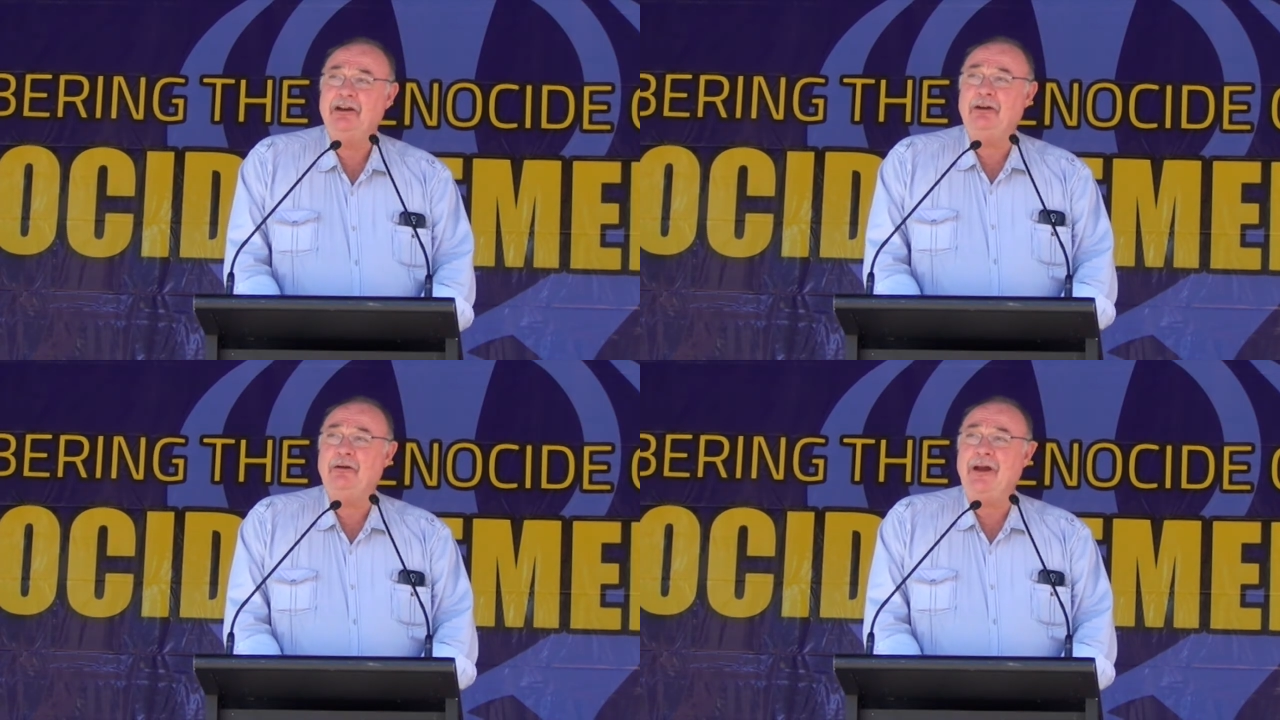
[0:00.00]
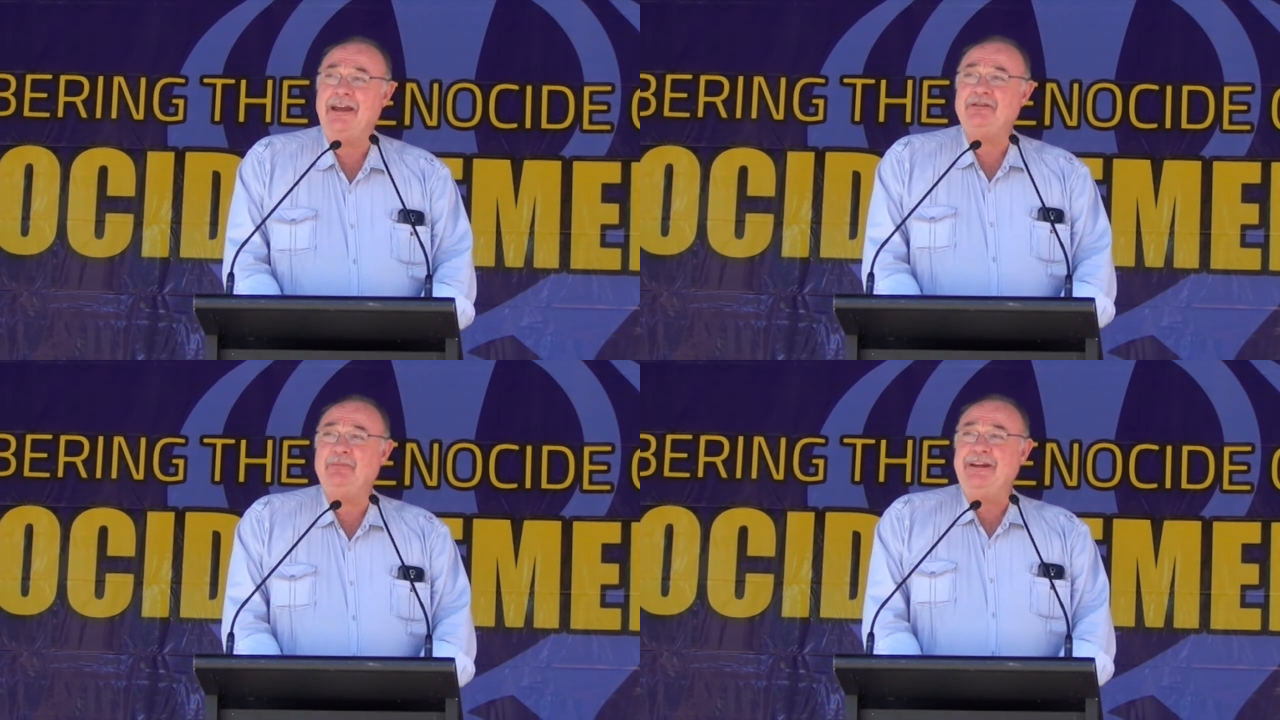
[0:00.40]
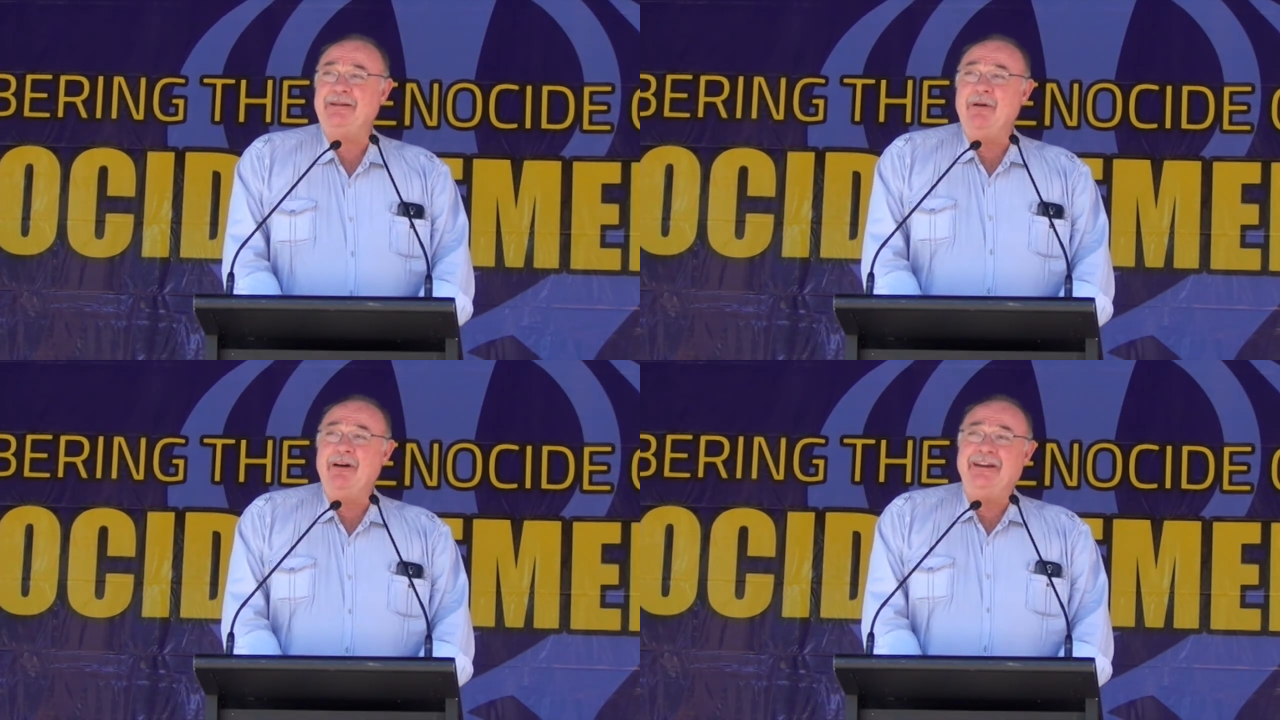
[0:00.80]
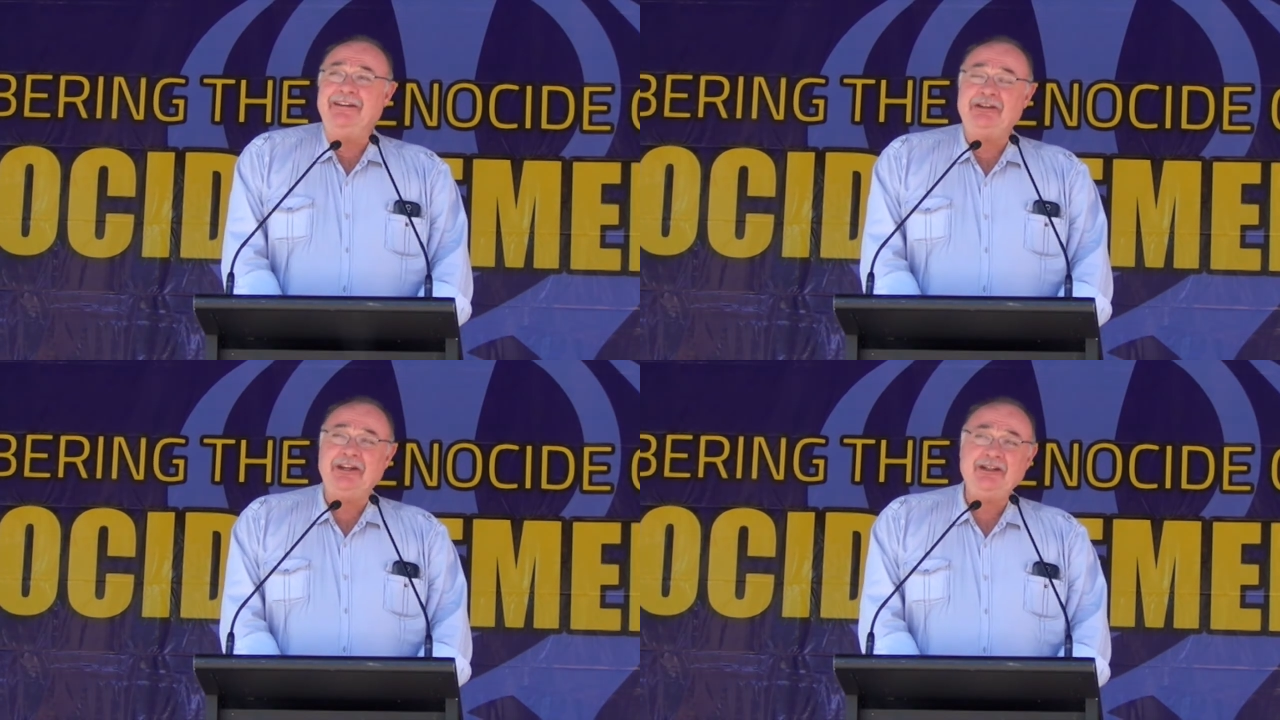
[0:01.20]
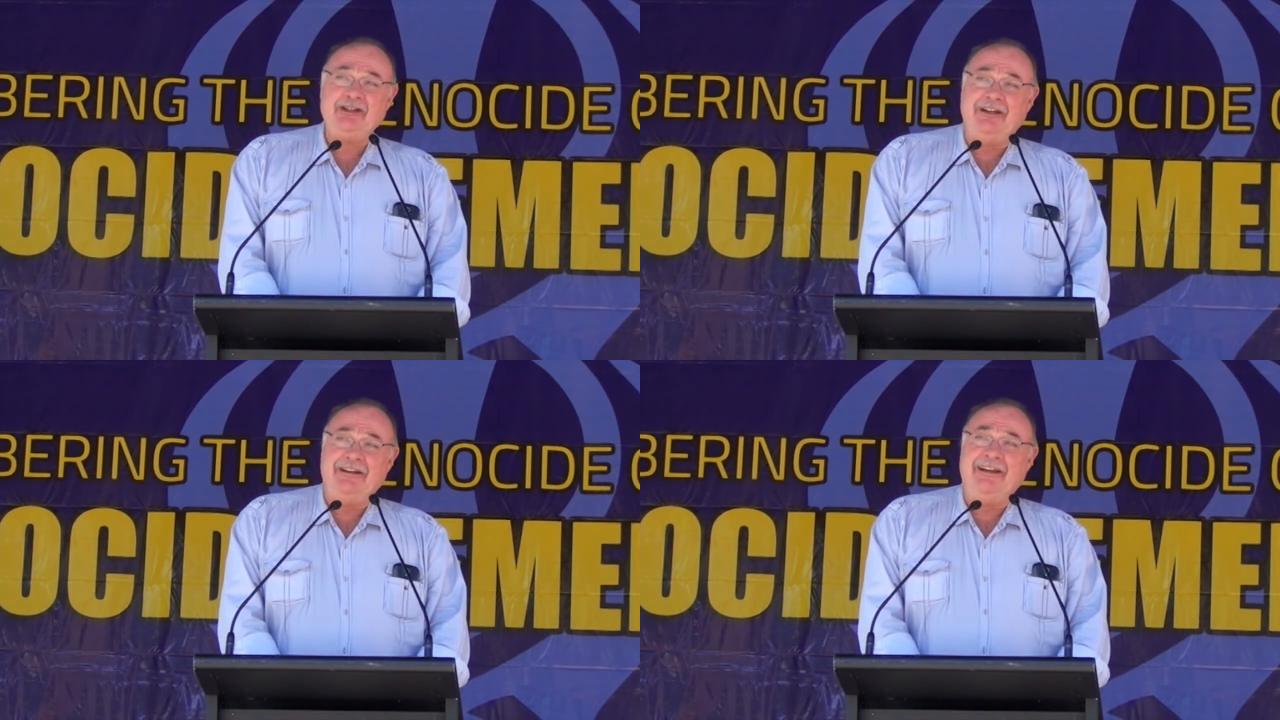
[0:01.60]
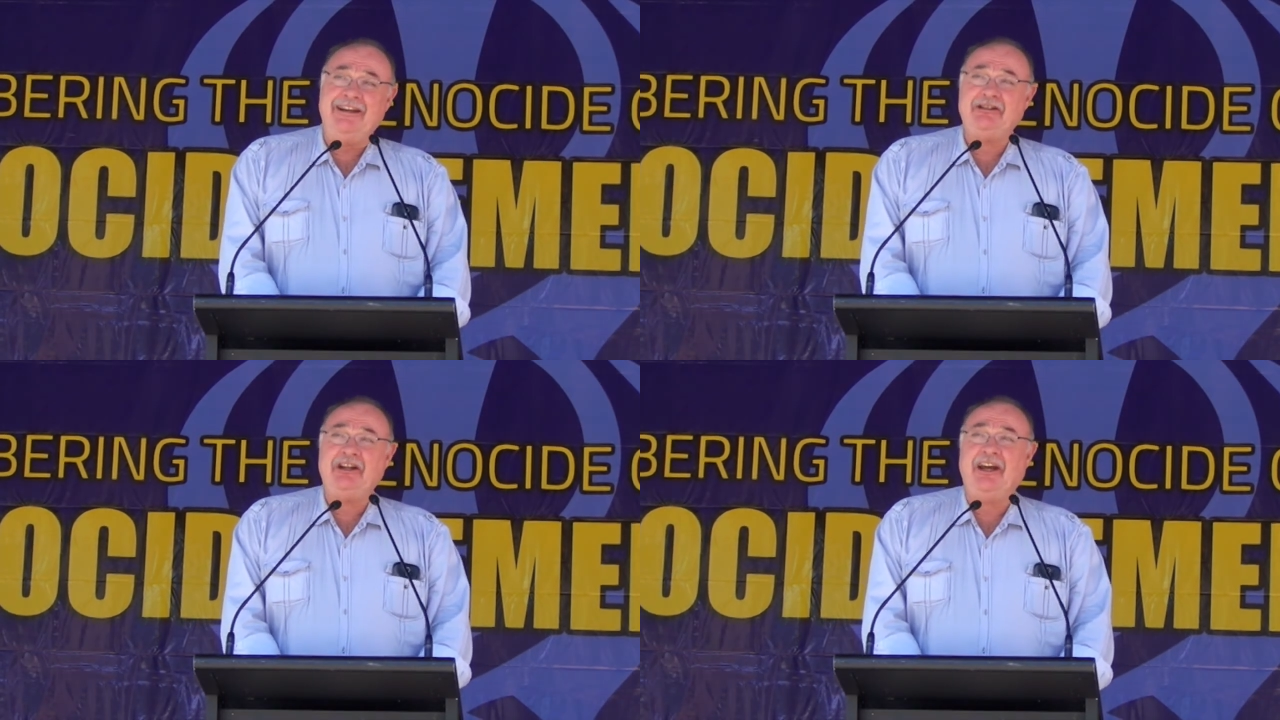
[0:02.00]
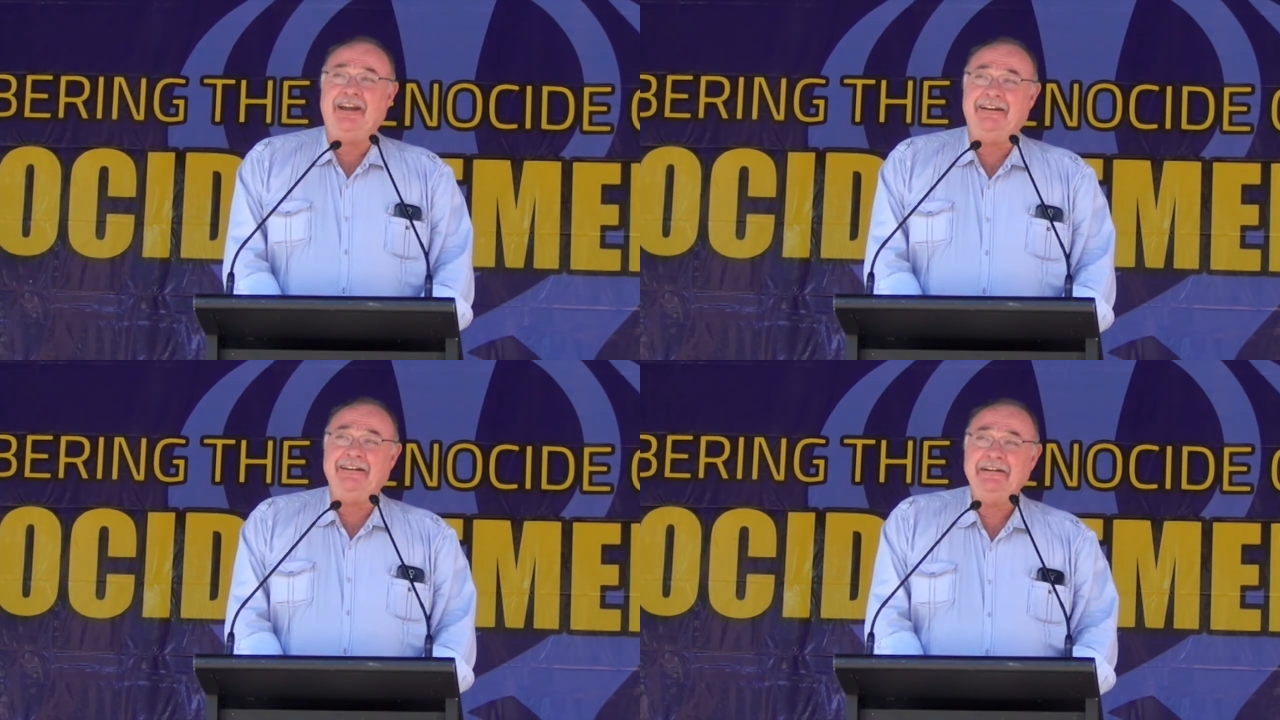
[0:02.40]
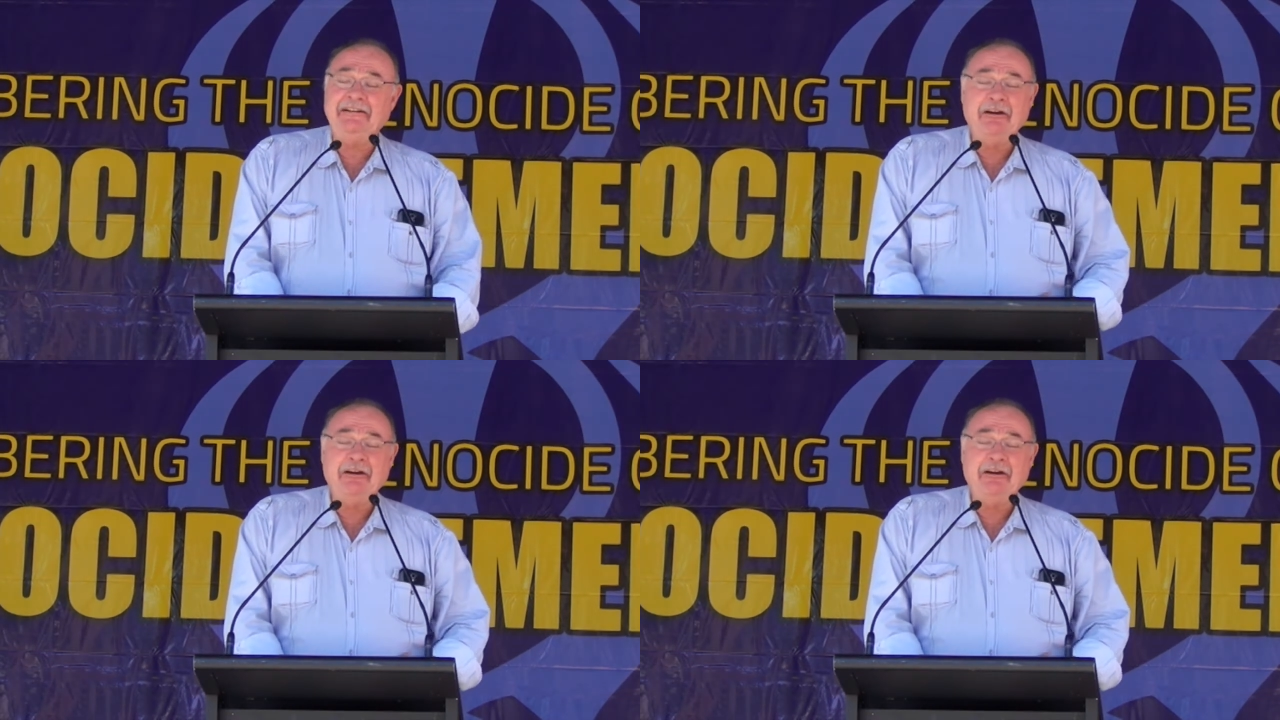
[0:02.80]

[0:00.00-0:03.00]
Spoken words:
who has been my teacher and educator